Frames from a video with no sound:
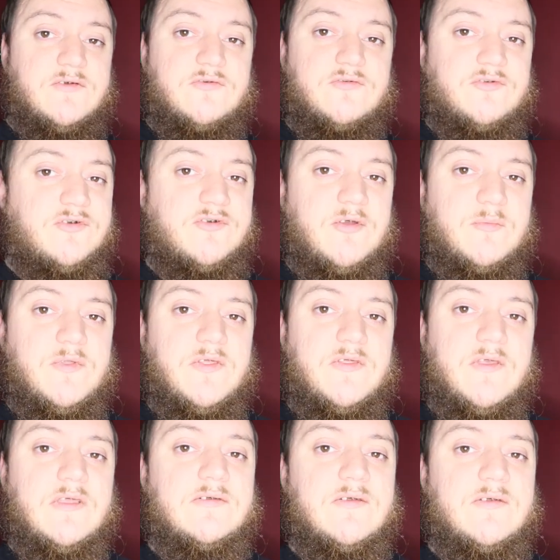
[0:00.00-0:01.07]
Those are just some of the
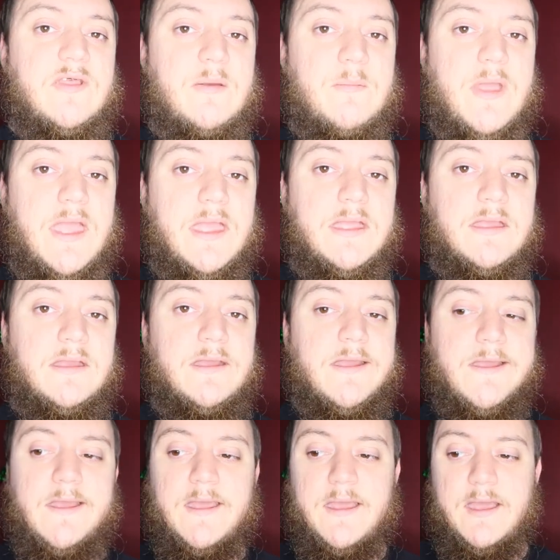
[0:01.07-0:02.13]
things that they make.
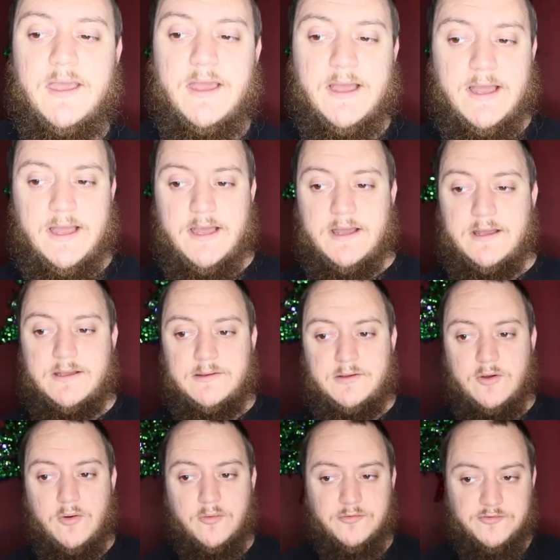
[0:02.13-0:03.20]

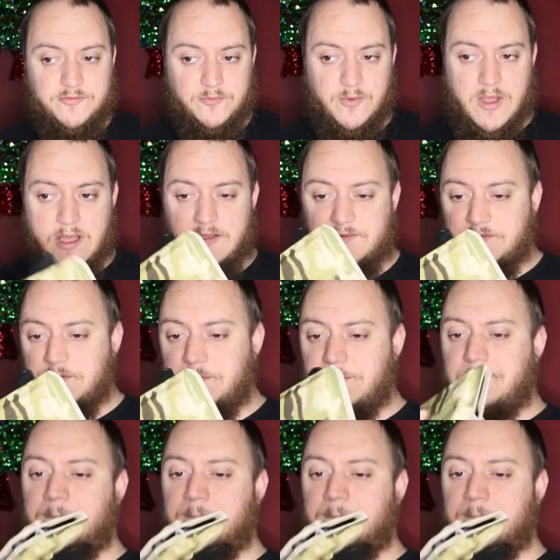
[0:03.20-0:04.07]
Holster wise,